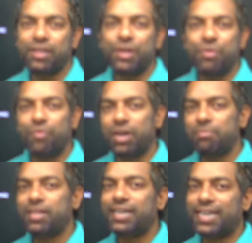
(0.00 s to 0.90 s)
one of
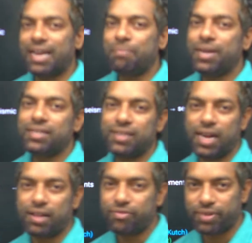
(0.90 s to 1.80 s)
the type is
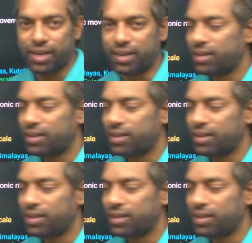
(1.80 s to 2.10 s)
earthquake.